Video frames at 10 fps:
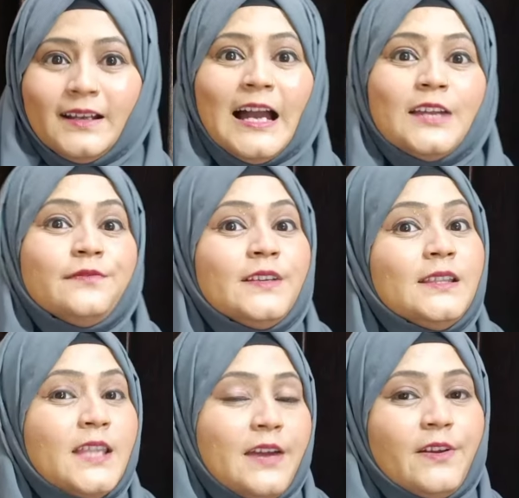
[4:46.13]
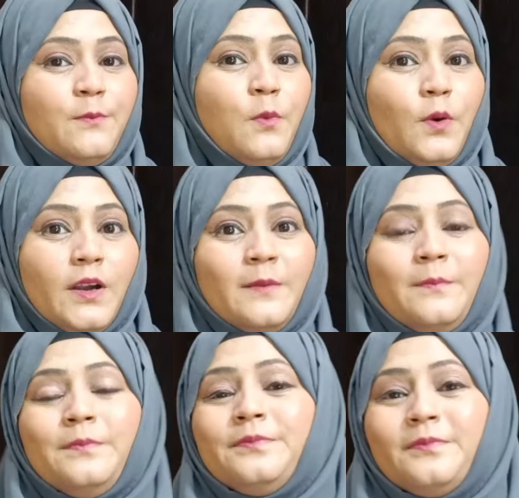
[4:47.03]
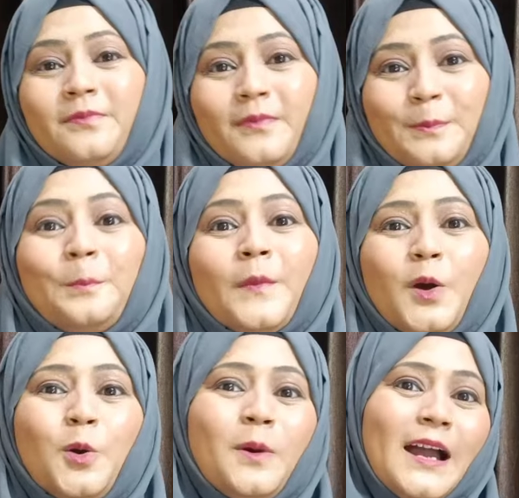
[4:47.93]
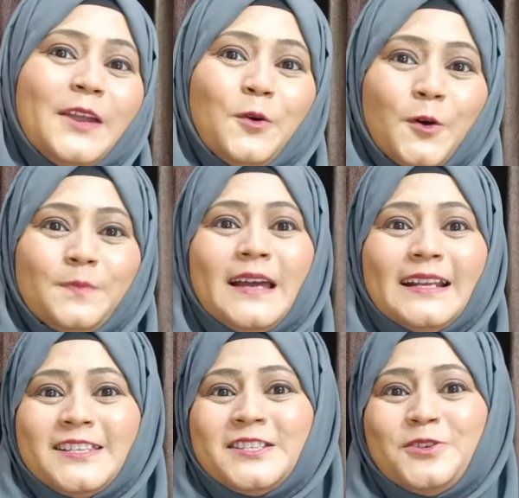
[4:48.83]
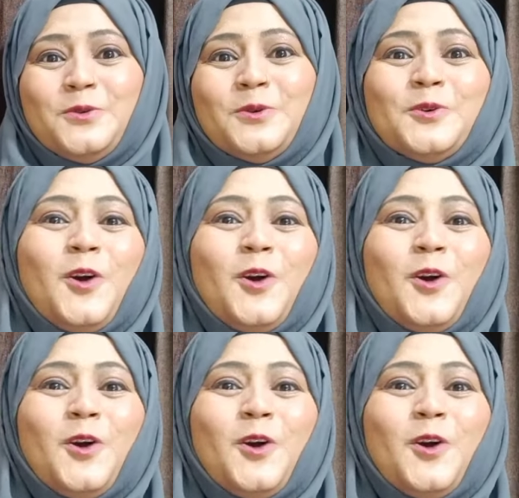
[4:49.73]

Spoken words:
I feel never bored. Oh, I hope that's true.